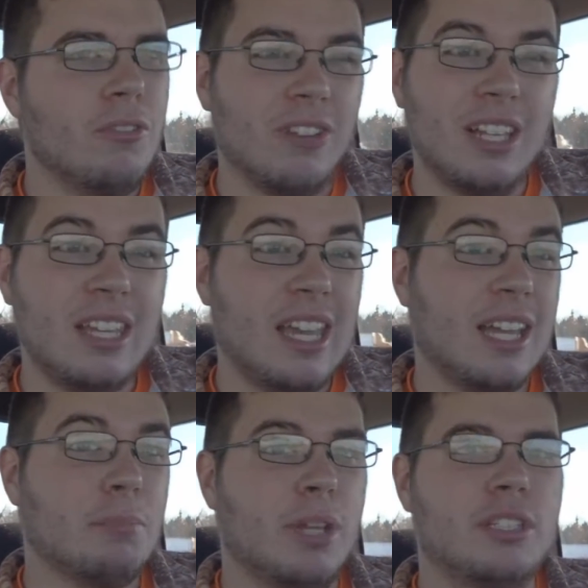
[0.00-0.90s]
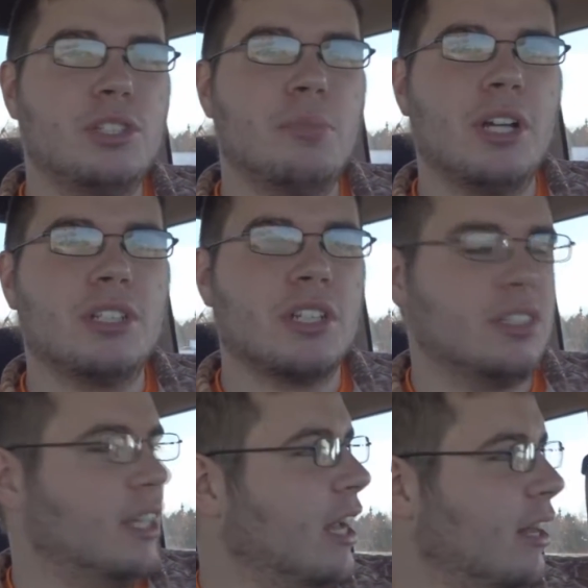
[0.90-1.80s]
Really can't complain too much
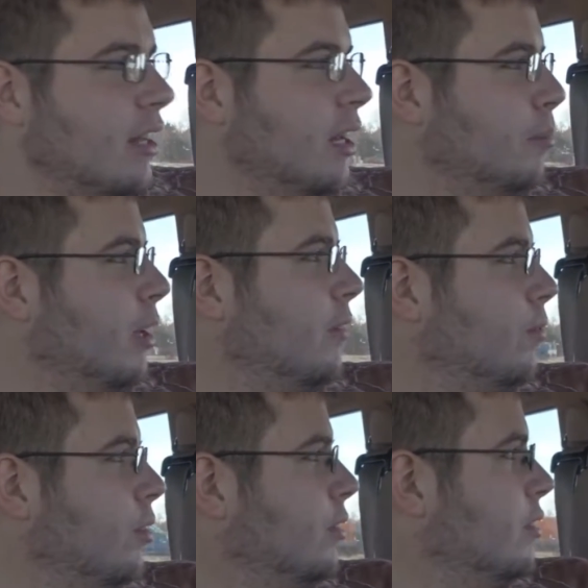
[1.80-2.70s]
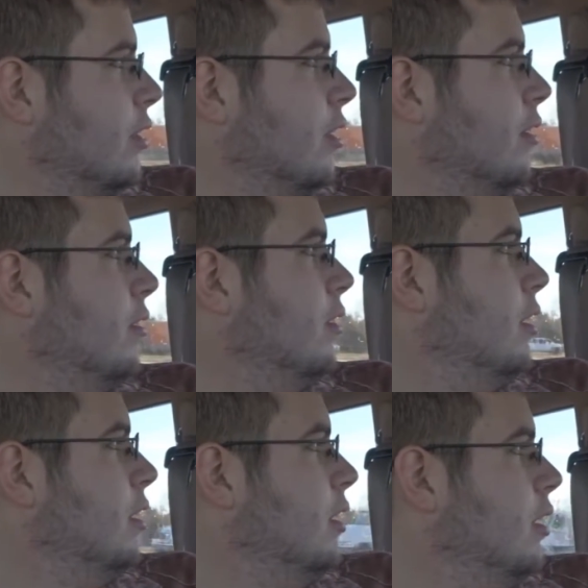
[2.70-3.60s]
because I get holiday pay for it, so
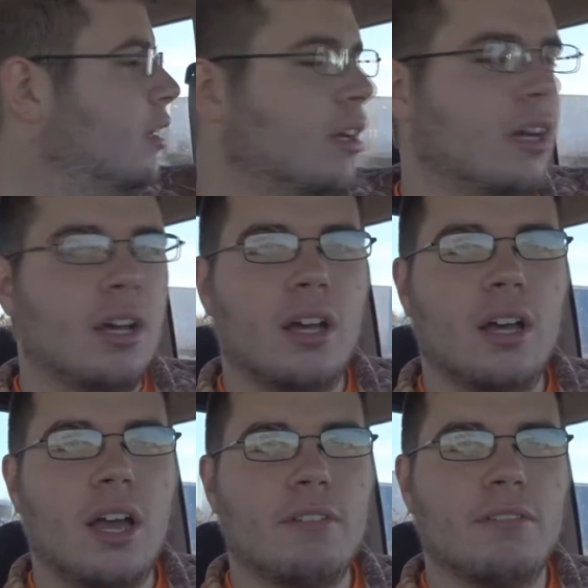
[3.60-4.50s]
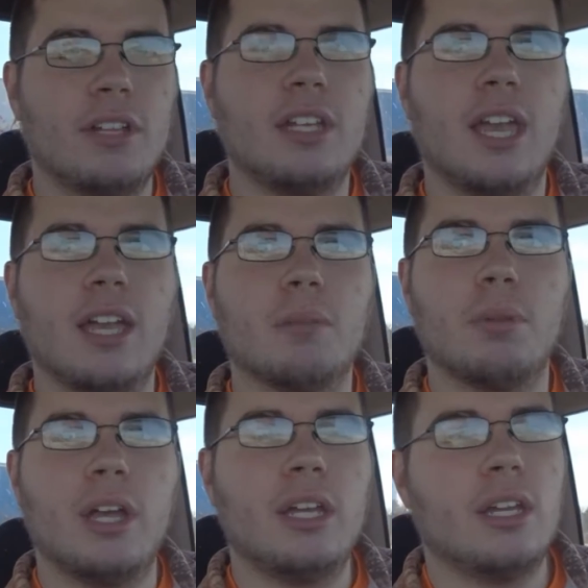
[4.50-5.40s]
I really can't
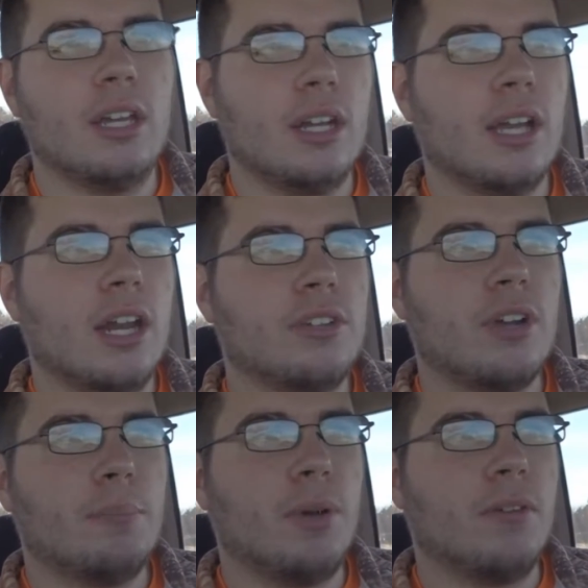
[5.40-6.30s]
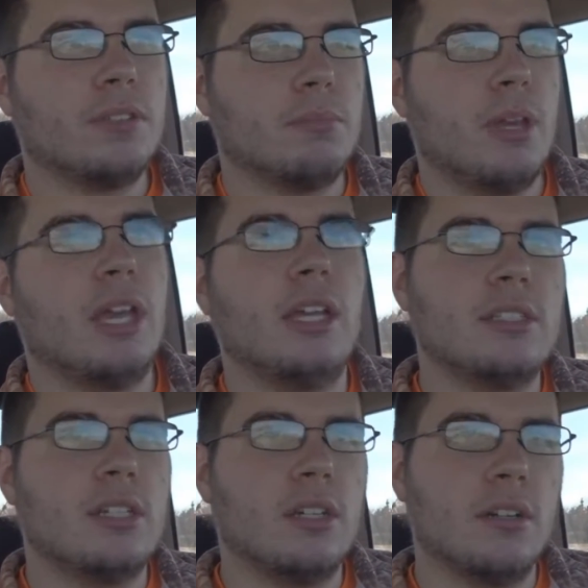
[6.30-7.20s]
complain. And I got to drop off some
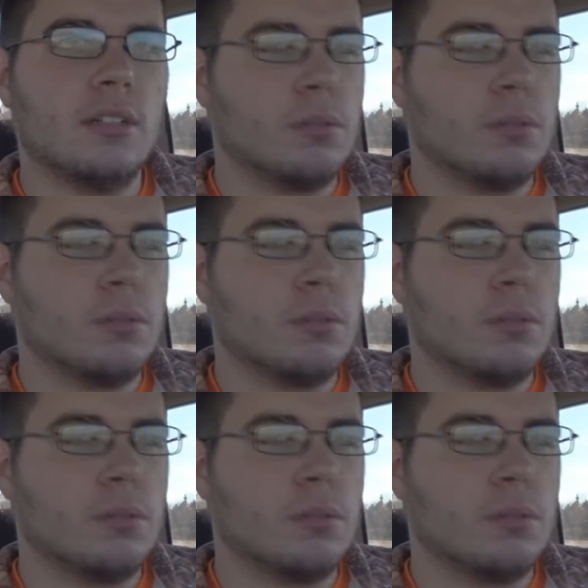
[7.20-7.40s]
eggs here.